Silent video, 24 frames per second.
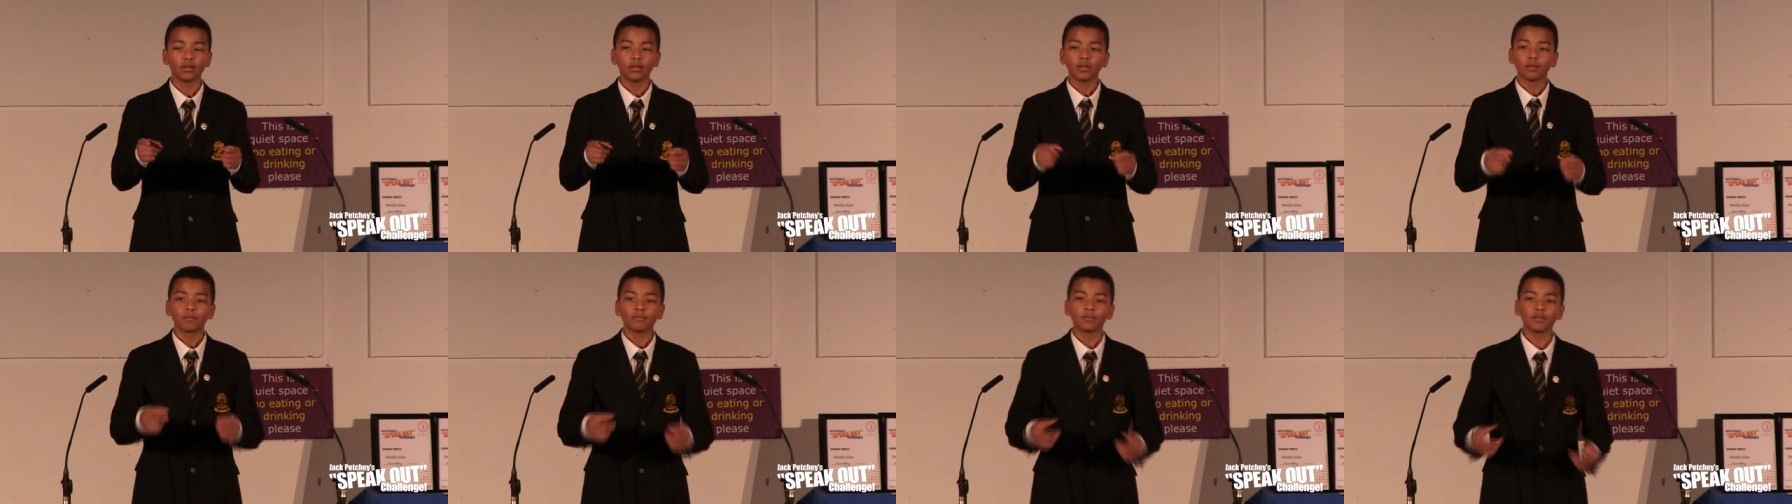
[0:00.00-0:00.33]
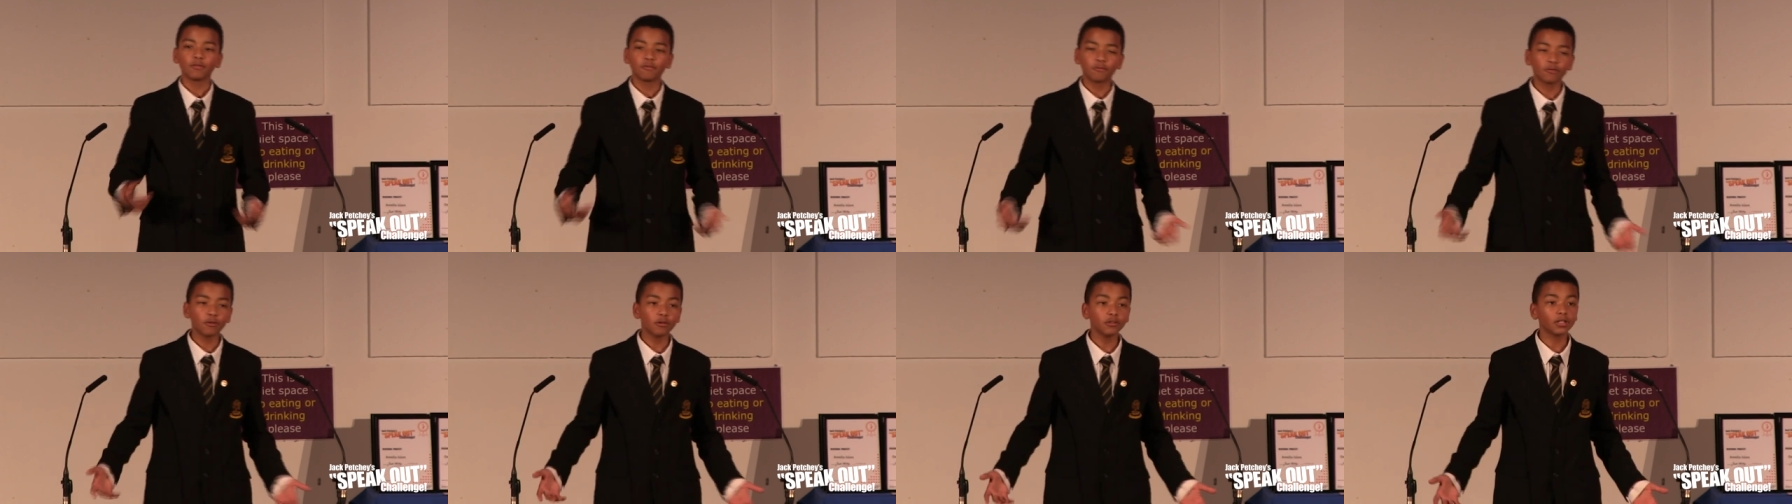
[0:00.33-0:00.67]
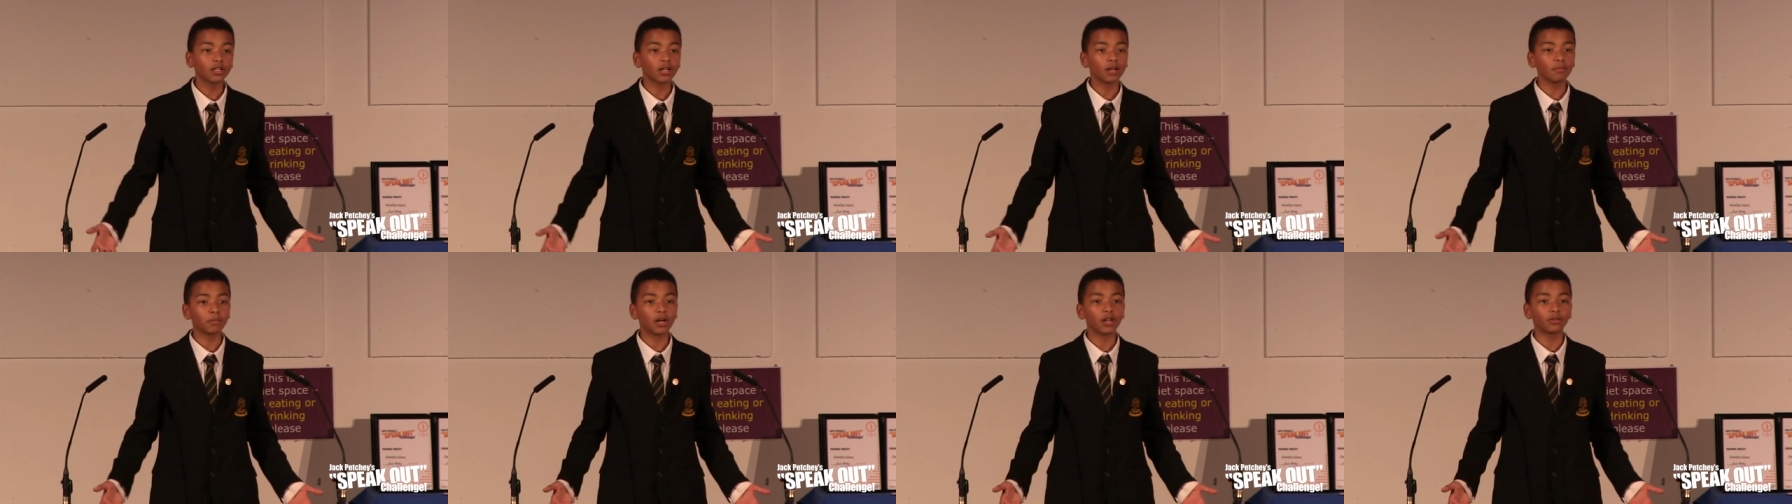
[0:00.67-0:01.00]
Before you
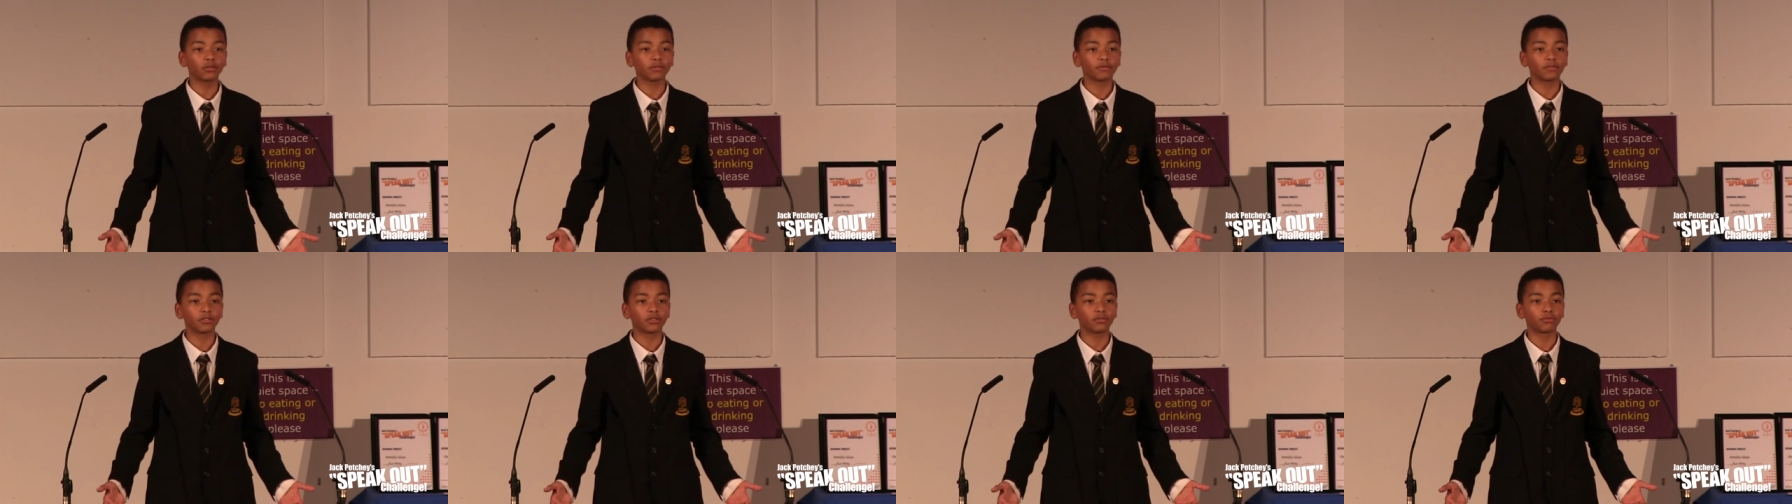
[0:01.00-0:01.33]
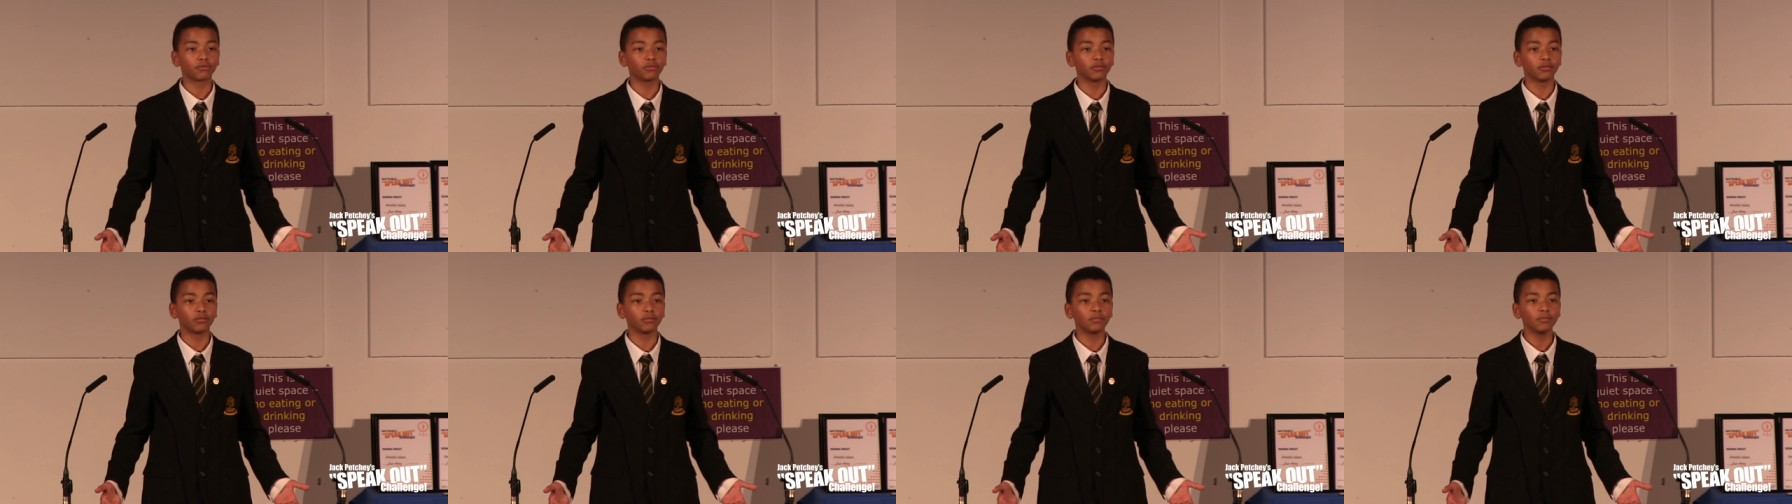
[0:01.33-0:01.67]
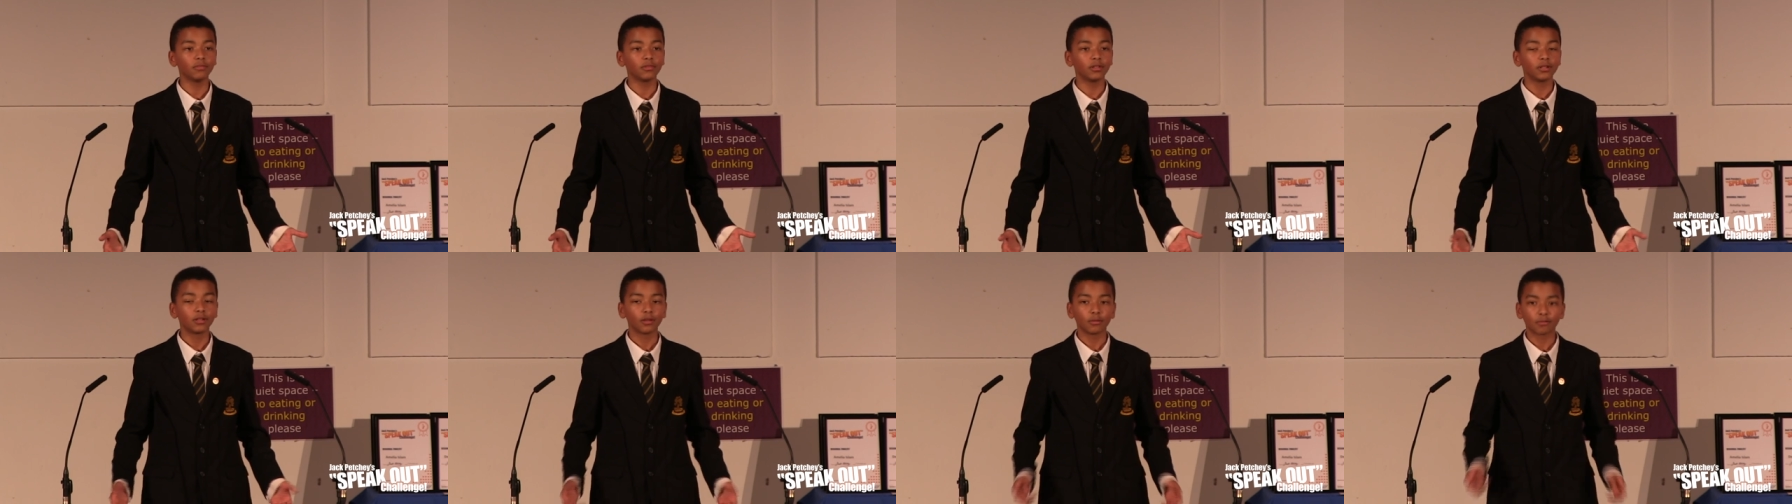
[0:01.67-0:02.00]
come out of this room,
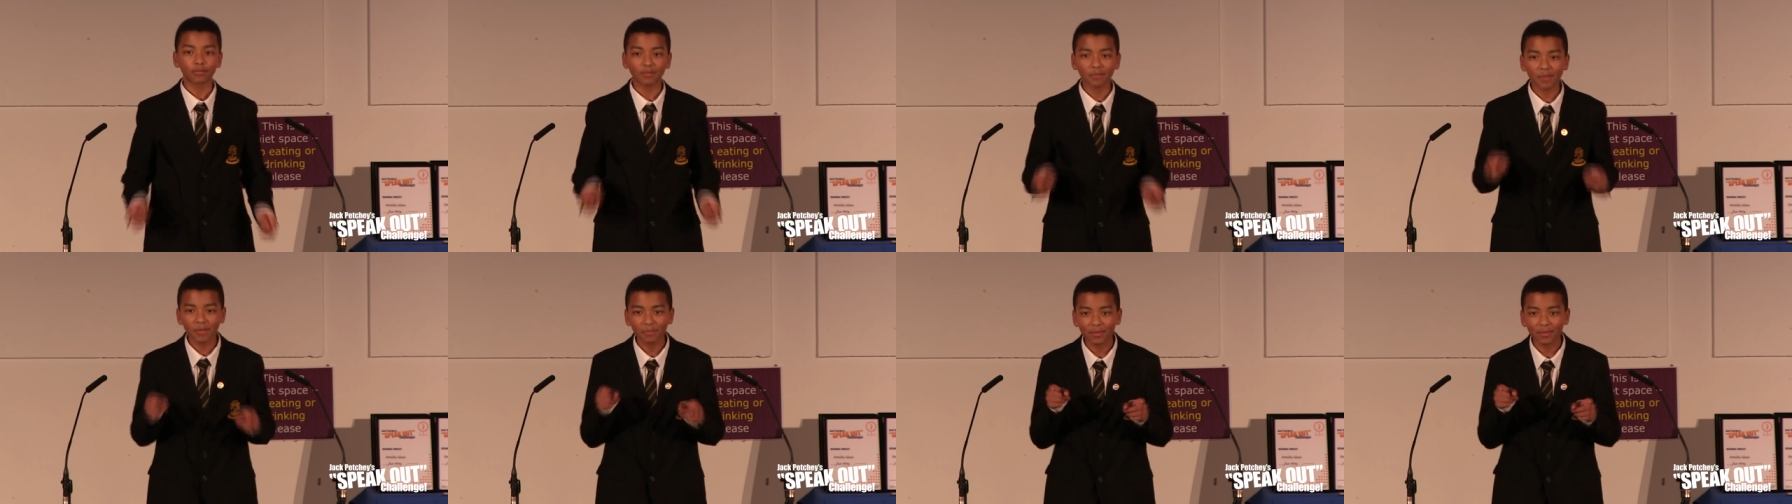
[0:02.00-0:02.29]
remember